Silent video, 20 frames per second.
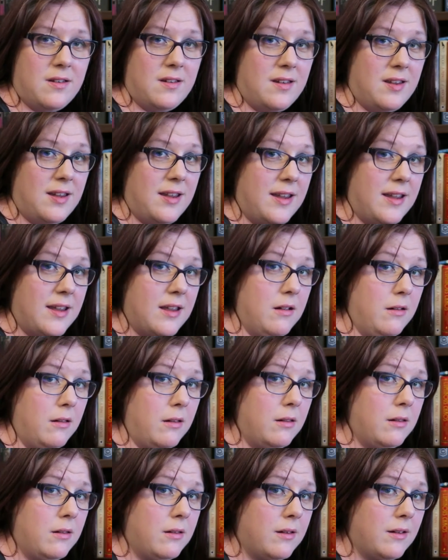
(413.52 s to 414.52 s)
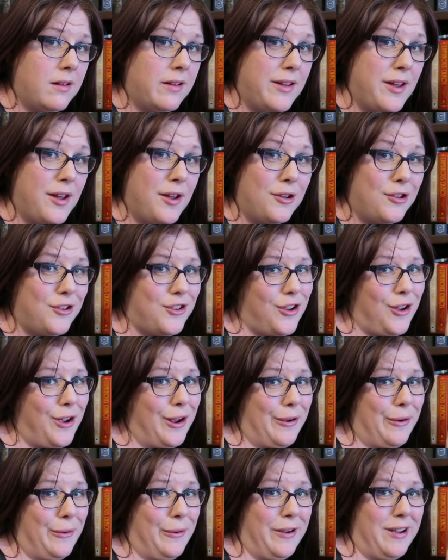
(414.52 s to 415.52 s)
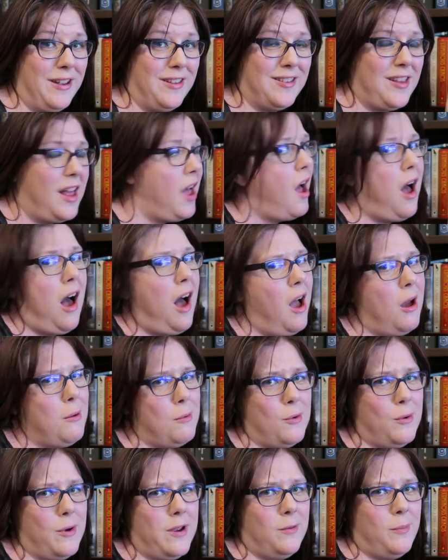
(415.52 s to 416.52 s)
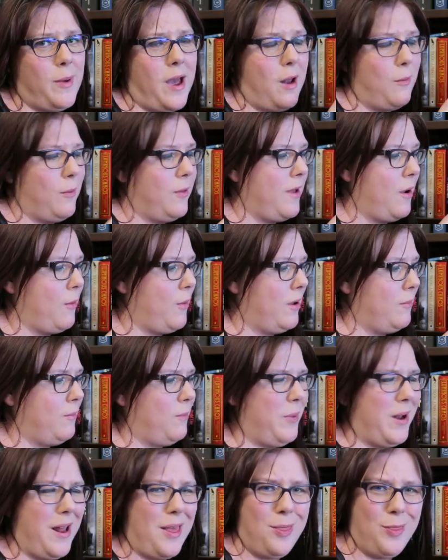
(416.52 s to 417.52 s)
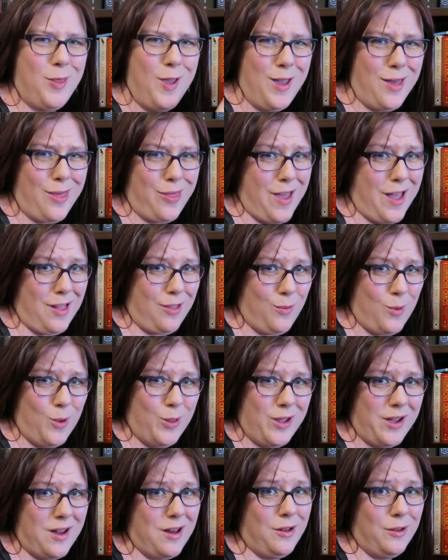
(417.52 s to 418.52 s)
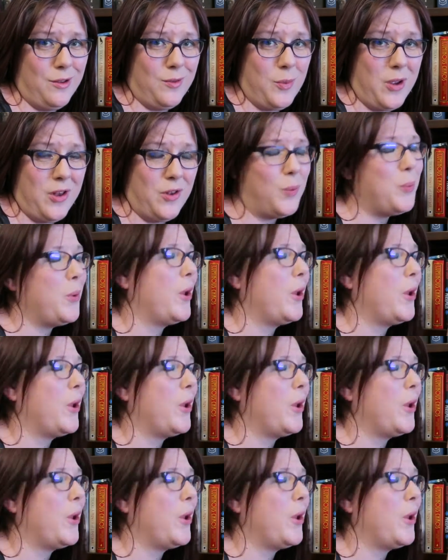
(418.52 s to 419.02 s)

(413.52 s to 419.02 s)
teal? Turquoise. I'm always bad with that one, but I think that's what the colour's meant